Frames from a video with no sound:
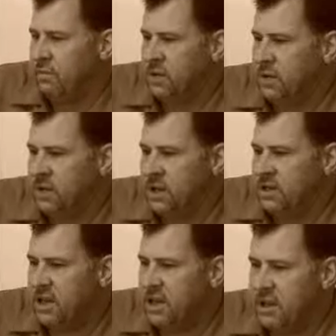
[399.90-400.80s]
Just to
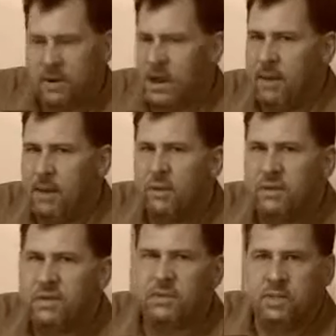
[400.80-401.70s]
tell you, Bob
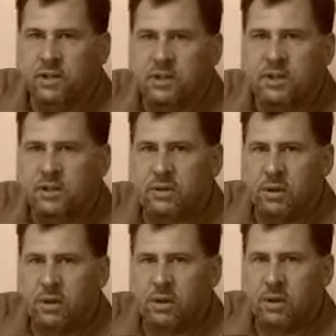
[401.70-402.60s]
owns the music
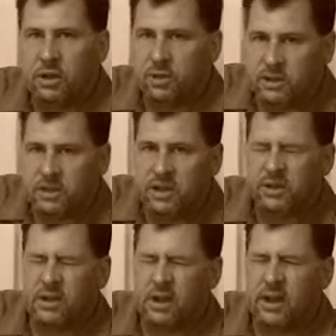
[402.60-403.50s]
store. Used to be in
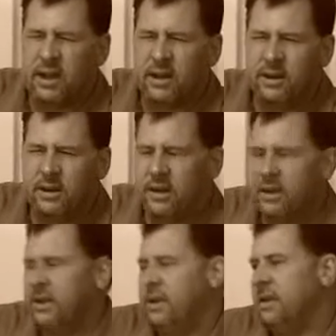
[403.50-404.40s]
Chelan,
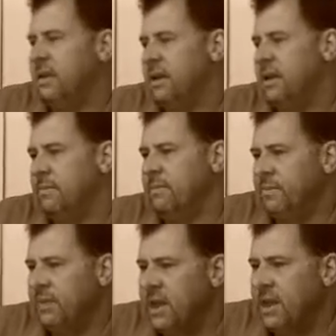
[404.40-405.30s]
and um,
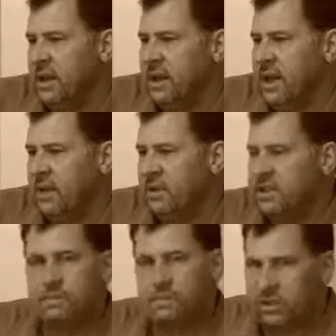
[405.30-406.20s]
now it's
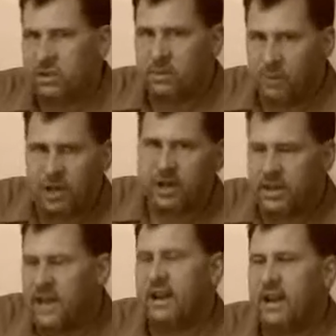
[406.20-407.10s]
in Brewster, and we'll get to
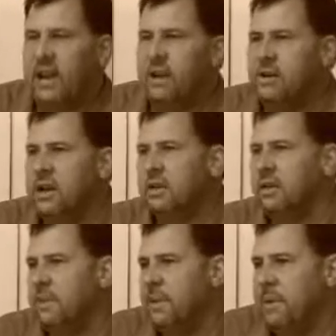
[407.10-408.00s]
that later. Talk a
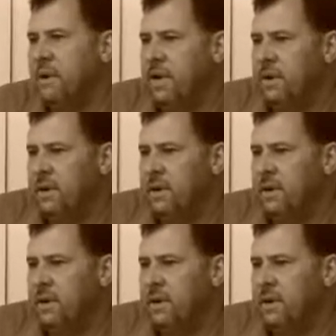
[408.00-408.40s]
little bit about that.